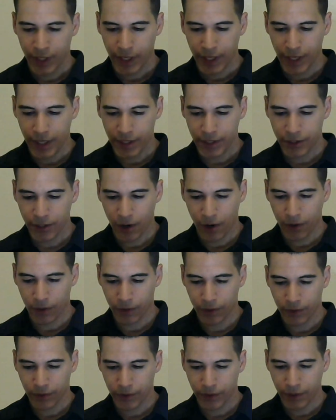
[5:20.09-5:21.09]
In
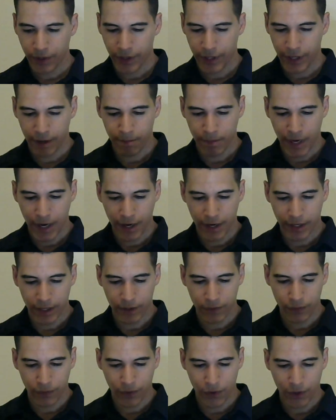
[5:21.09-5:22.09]
total, the
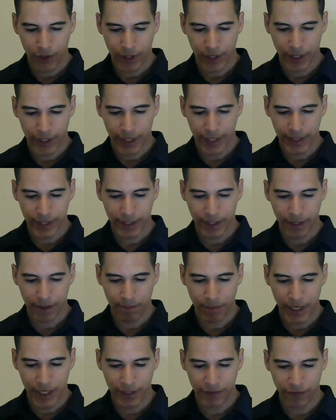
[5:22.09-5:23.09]
American war against a
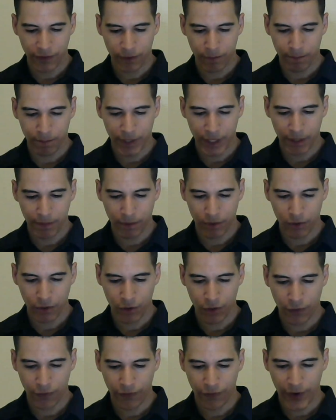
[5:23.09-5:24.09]
peaceful people
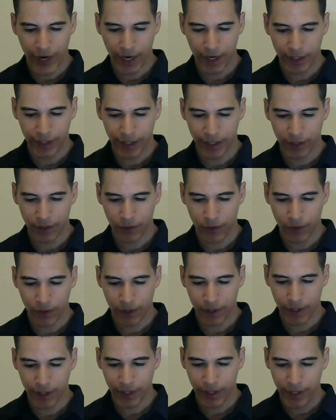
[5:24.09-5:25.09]
who fairly
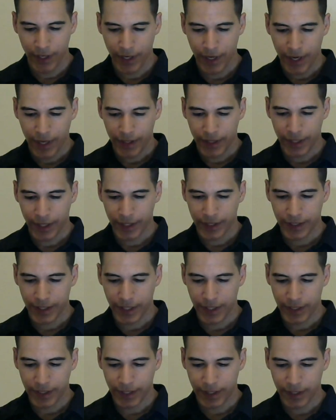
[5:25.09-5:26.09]
ignored the
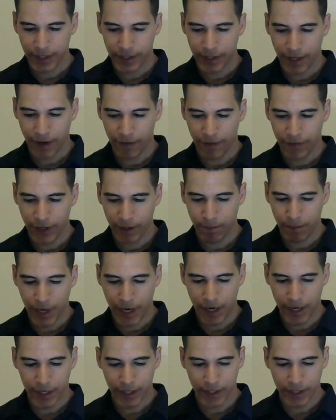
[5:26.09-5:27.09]
existence of the
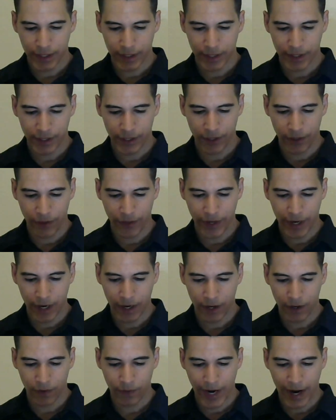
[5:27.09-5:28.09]
Americans until
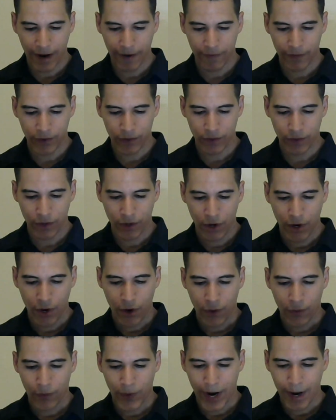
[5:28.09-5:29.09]
their arrival
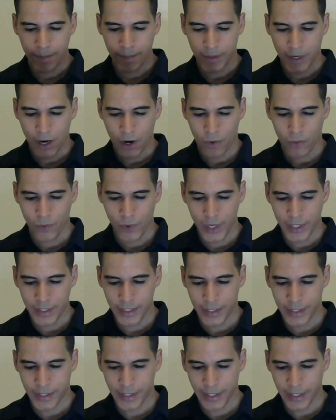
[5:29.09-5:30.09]
wiped out
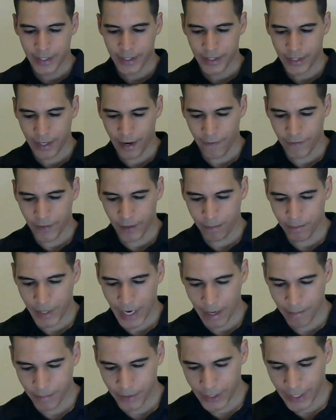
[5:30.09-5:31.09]
1/6 of the
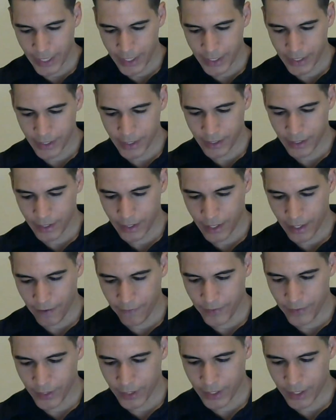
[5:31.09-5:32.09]
population
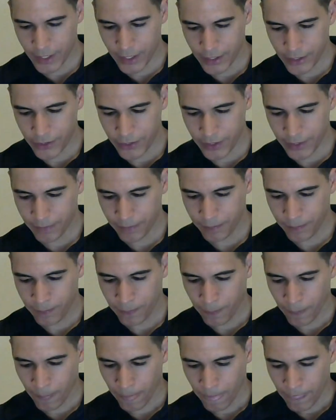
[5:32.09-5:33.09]
of the country.
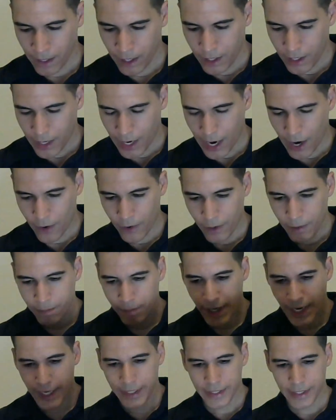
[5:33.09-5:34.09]
Our
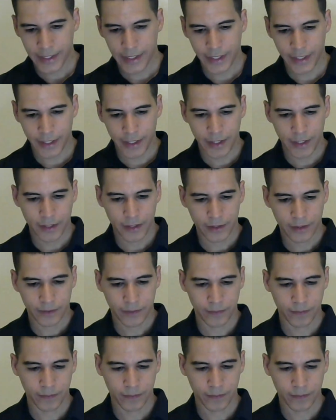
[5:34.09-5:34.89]
policy